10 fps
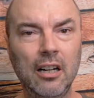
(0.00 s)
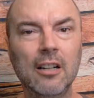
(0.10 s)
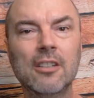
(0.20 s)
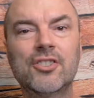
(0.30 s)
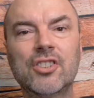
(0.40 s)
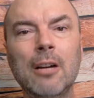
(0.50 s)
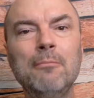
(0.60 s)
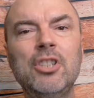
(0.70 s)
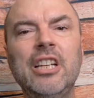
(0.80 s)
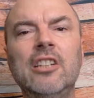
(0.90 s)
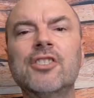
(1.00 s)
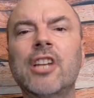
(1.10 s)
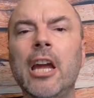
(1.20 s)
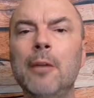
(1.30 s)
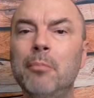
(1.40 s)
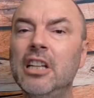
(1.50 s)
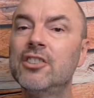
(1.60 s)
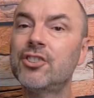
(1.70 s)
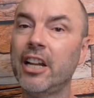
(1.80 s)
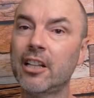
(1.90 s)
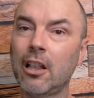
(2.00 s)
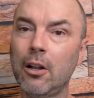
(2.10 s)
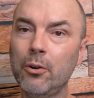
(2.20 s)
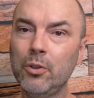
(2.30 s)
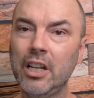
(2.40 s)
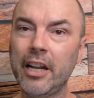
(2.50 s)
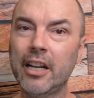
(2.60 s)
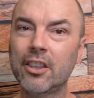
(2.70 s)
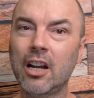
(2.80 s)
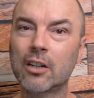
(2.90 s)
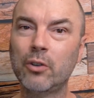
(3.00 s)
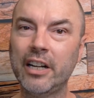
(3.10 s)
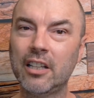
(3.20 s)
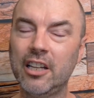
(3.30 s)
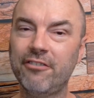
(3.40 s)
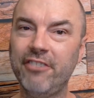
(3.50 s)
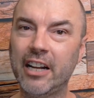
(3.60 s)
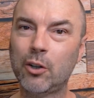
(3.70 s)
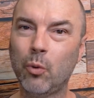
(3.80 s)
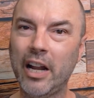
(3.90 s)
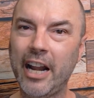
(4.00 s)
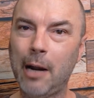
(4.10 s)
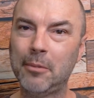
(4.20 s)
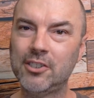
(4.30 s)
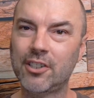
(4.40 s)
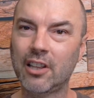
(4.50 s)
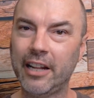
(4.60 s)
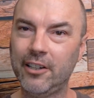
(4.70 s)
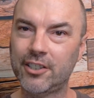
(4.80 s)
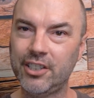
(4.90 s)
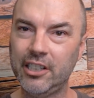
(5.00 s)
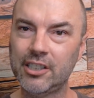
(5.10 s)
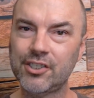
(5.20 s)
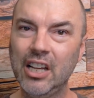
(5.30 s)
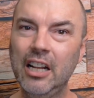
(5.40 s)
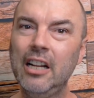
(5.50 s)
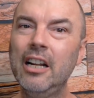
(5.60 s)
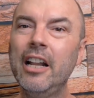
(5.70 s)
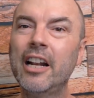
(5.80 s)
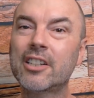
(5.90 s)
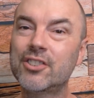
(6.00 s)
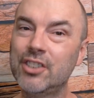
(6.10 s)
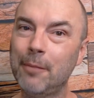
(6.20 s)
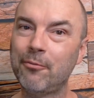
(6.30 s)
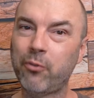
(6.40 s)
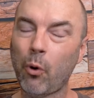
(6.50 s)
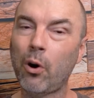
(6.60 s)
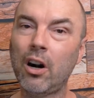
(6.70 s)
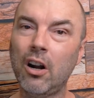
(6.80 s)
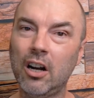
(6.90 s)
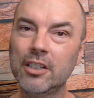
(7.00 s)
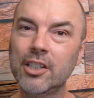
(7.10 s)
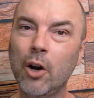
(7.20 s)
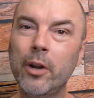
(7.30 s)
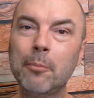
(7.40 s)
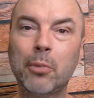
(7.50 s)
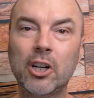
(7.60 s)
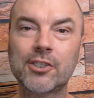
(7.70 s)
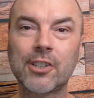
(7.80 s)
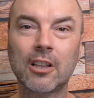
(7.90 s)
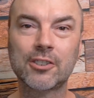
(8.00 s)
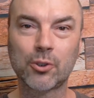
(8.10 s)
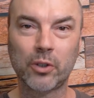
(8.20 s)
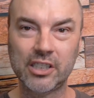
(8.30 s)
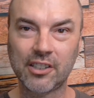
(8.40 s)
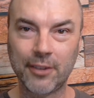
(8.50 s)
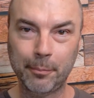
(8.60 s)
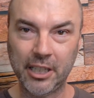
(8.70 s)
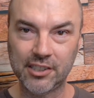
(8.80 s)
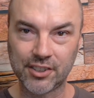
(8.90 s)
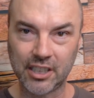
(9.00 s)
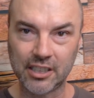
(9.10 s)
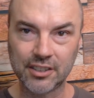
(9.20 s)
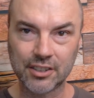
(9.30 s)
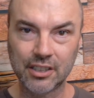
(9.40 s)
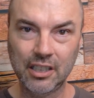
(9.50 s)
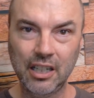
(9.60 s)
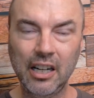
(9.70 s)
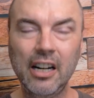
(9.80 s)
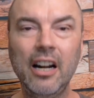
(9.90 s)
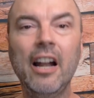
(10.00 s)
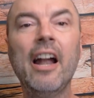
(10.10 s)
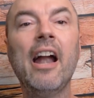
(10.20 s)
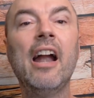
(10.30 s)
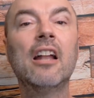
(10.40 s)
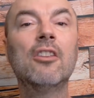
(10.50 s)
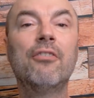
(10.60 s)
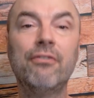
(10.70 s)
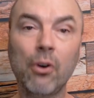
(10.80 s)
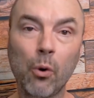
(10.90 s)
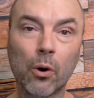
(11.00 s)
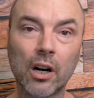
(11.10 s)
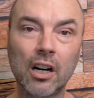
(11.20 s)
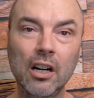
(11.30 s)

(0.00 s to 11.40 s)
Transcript: Some tiers can be standalone and not greatly affect what happens in later tiers, except for ongoing personal stories of the PCs. And 4.